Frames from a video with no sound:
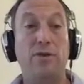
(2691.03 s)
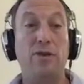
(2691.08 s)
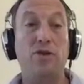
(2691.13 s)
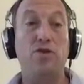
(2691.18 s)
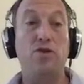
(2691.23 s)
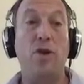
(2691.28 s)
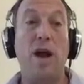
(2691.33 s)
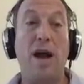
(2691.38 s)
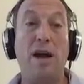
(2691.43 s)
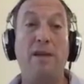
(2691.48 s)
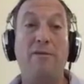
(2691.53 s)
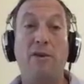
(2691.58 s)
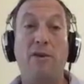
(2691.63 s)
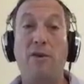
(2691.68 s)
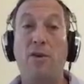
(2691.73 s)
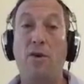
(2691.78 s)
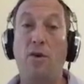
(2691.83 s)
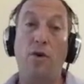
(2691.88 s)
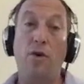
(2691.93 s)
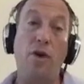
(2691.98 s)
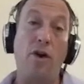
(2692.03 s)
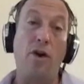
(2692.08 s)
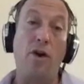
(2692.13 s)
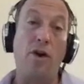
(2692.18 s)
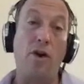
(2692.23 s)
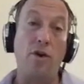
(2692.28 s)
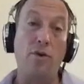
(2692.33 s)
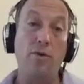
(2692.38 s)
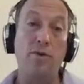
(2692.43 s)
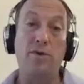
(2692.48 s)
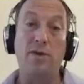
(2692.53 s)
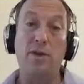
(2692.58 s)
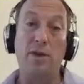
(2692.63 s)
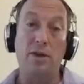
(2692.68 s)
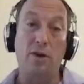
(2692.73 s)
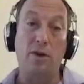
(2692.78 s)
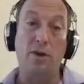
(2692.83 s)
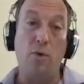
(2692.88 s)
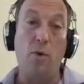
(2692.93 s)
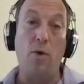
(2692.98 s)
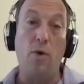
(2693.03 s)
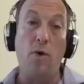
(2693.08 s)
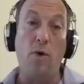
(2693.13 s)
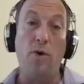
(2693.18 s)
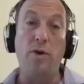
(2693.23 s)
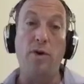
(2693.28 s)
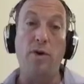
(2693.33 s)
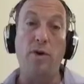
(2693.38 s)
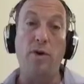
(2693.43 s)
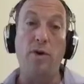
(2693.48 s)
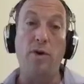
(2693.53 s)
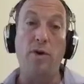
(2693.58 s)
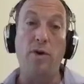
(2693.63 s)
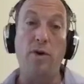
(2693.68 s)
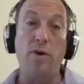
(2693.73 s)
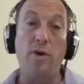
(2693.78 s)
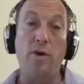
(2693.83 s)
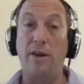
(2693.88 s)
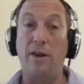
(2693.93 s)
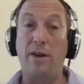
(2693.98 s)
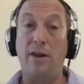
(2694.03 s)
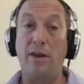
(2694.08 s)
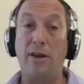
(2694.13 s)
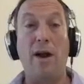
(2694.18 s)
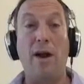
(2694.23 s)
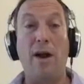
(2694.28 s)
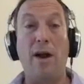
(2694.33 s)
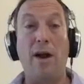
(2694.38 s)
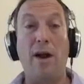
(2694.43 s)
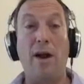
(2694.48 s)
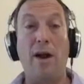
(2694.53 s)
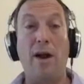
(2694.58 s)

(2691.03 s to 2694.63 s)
So the driver or the host and the coordinators that are on the ground,